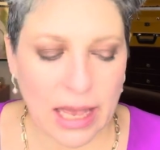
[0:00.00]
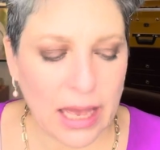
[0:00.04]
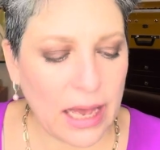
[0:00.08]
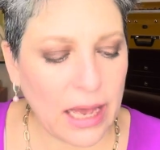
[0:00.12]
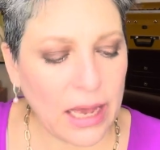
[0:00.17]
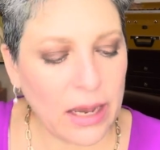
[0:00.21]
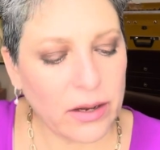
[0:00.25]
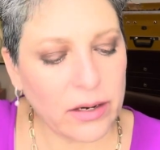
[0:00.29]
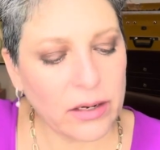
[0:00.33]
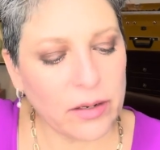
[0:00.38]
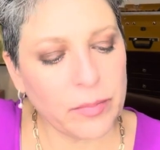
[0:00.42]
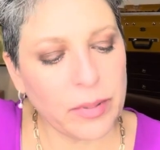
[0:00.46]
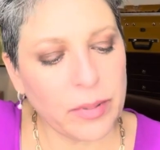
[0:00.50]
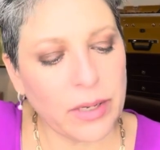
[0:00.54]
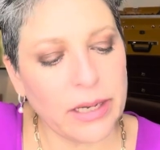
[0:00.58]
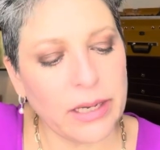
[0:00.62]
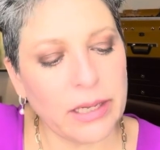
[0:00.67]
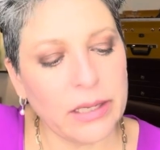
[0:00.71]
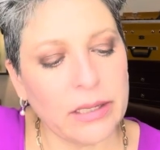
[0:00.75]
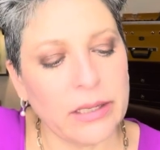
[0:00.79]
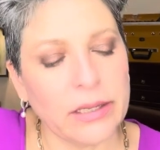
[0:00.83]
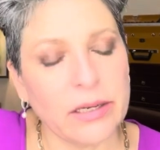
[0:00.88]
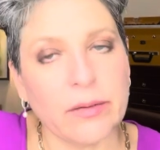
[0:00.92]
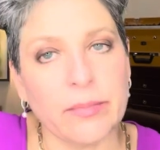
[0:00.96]
I'm gonna apply a
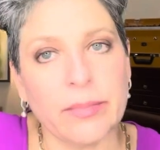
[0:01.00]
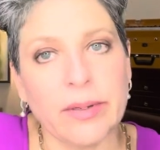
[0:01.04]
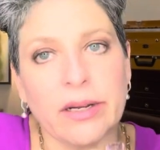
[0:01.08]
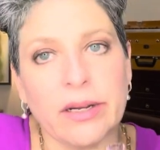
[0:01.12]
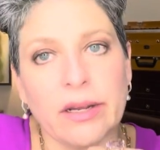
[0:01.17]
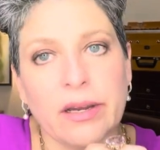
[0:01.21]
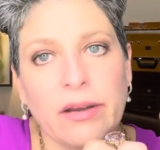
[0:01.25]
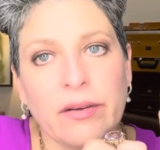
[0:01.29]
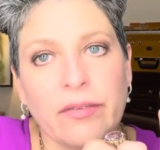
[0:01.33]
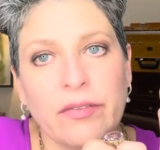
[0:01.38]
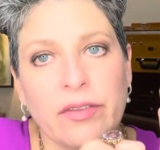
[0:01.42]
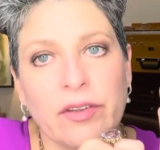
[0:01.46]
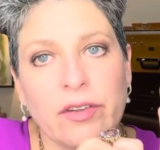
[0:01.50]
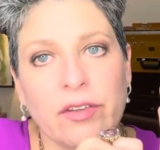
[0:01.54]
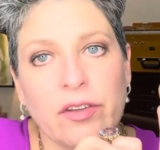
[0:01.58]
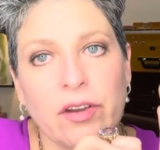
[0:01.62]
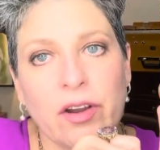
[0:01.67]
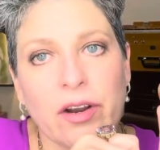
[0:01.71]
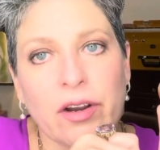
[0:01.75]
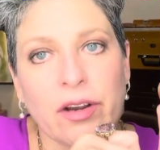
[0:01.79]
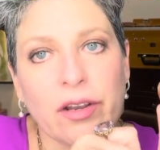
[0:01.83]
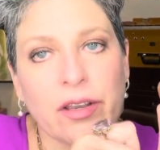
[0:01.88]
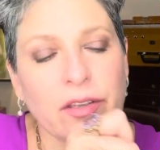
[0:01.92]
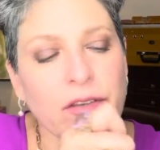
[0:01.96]
little bit of the
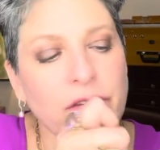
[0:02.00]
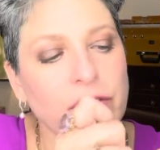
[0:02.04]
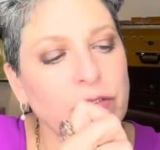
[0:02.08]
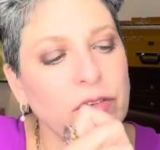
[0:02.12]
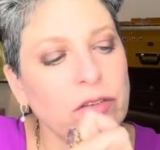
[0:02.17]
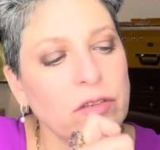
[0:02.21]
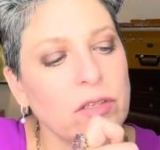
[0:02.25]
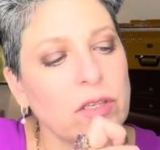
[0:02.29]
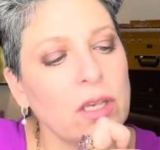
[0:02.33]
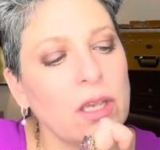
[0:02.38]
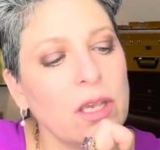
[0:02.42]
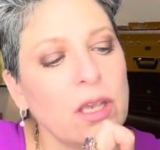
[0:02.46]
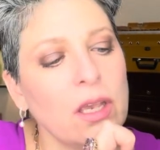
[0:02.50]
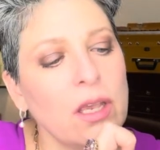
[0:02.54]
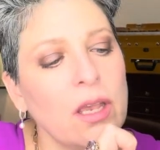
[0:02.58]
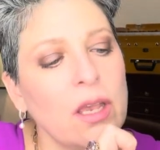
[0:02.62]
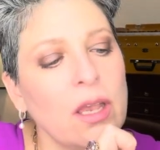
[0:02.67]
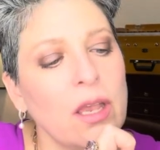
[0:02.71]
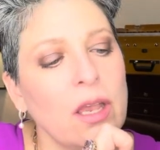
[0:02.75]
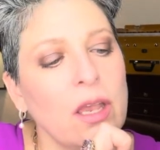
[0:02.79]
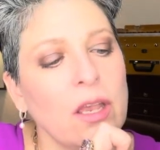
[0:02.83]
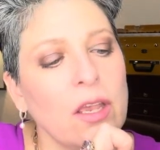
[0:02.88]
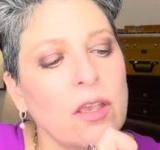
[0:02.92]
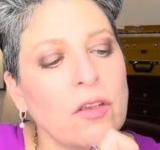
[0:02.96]
darkest, you see?
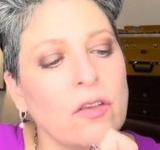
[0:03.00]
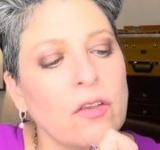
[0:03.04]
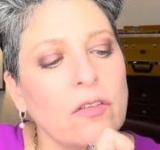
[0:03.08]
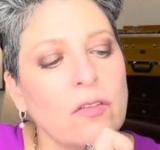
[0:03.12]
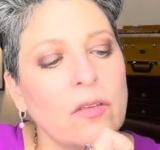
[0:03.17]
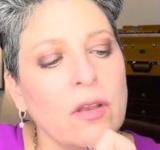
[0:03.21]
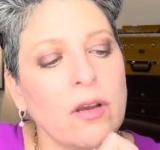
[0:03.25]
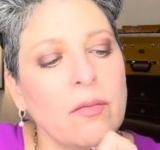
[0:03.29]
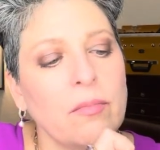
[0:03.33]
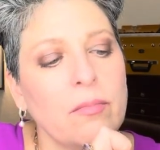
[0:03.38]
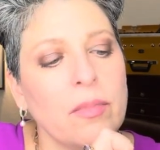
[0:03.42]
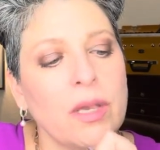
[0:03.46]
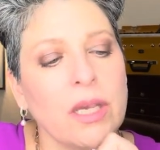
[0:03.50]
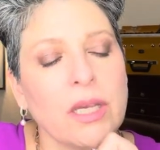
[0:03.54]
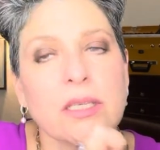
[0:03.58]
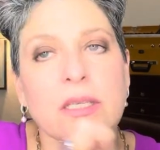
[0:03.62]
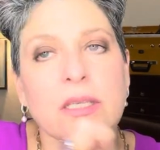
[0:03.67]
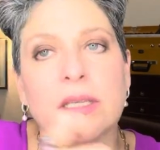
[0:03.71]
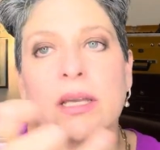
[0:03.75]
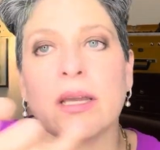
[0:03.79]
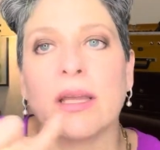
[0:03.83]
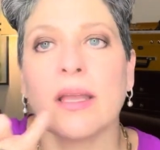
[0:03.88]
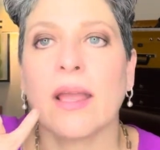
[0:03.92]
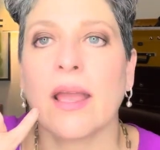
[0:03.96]
You start
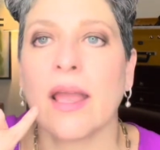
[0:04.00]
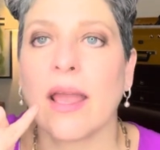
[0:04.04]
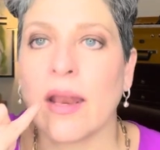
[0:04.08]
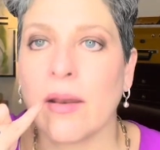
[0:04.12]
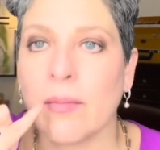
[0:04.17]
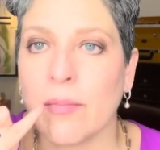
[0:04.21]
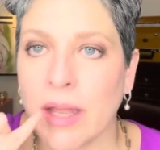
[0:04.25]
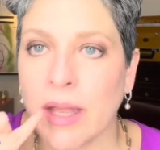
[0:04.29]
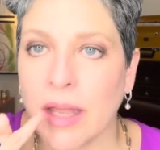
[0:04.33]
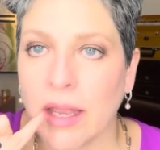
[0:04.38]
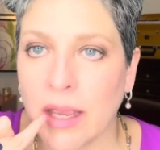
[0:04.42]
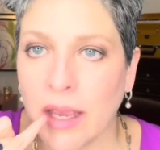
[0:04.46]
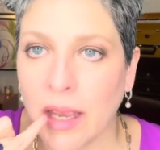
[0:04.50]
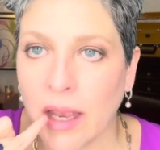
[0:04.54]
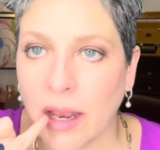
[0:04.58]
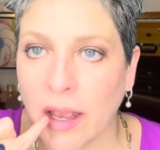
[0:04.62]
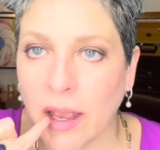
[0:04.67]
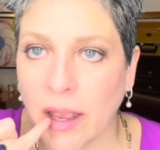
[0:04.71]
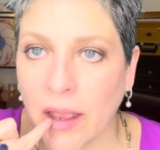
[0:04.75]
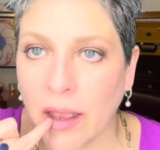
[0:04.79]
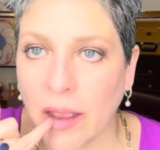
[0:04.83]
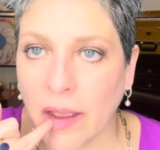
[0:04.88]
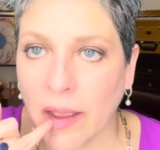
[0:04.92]
mixing and making